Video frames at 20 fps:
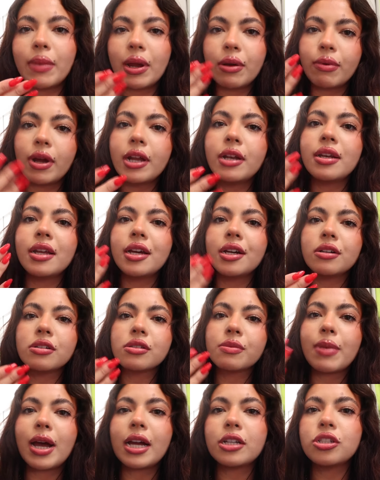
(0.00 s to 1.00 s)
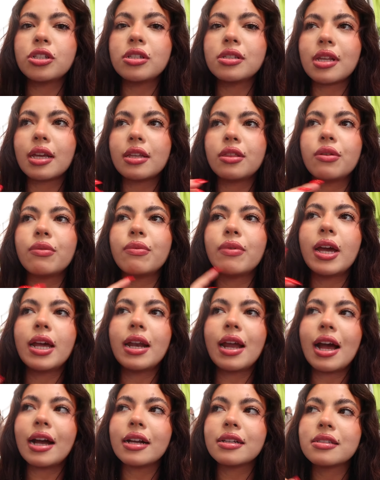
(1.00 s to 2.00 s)
My red nails matches like the
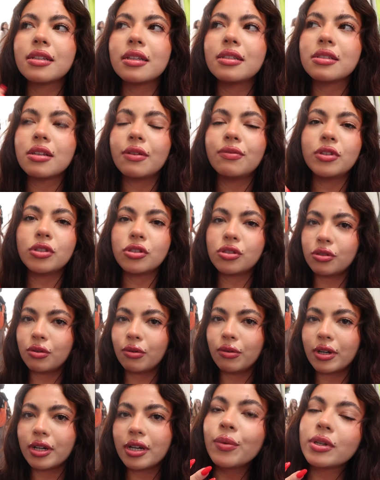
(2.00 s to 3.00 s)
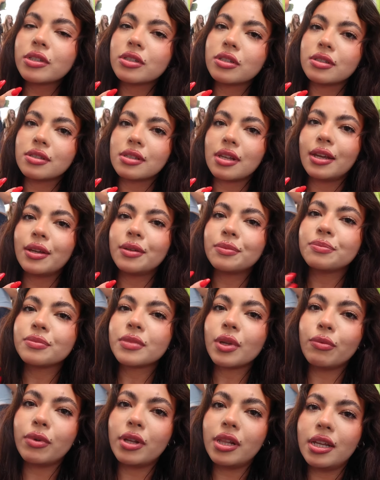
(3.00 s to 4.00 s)
red accents of the store, which is like
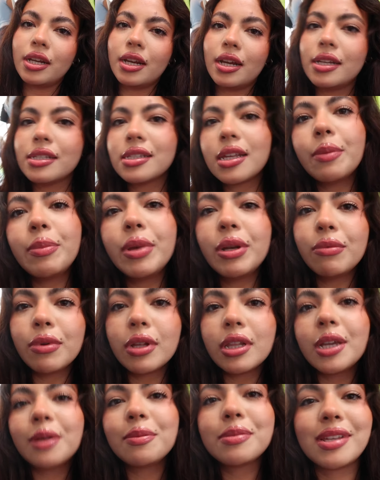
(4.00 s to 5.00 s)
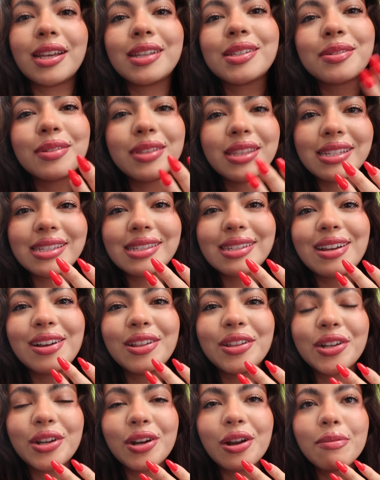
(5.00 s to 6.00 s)
really nice. I've been really obsessed with this
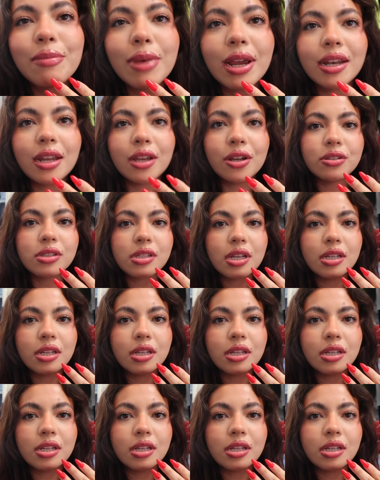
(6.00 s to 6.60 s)
color on my nails.